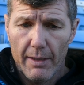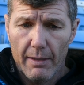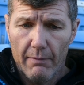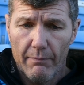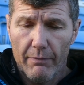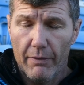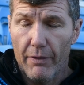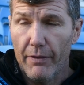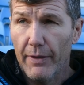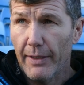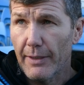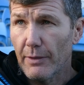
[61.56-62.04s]

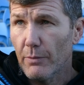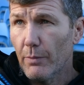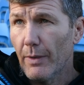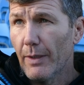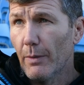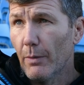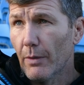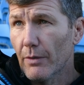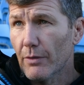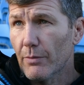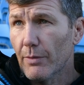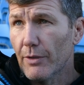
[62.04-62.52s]
for the things
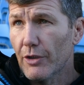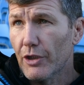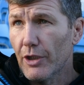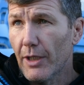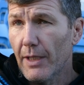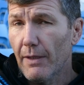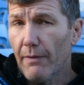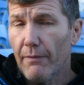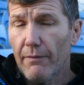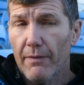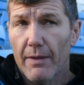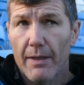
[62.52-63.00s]
we want to
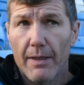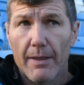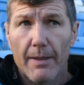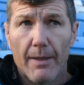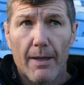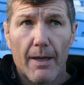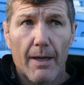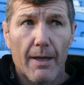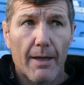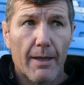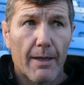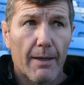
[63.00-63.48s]
achieve.
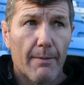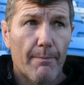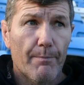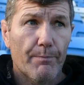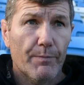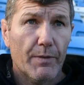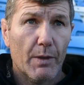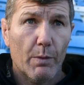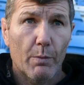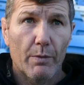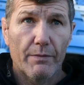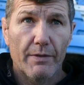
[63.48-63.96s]

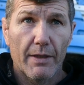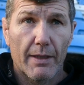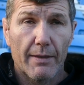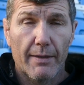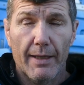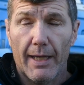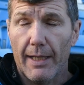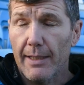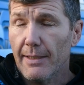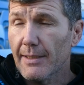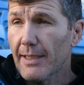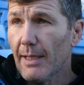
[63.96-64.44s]
We've done
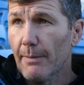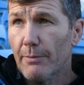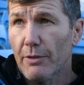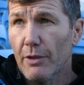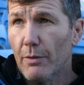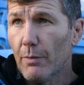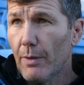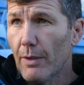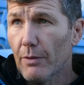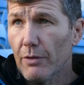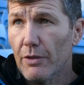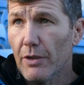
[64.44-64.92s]
that
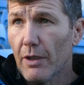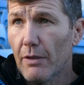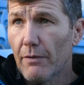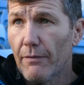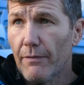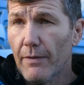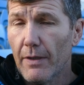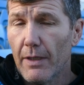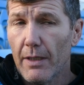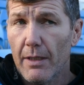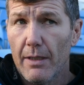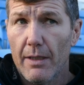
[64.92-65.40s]
exceptionally well so
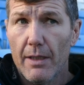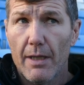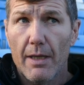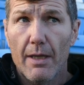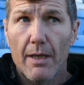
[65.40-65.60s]
far.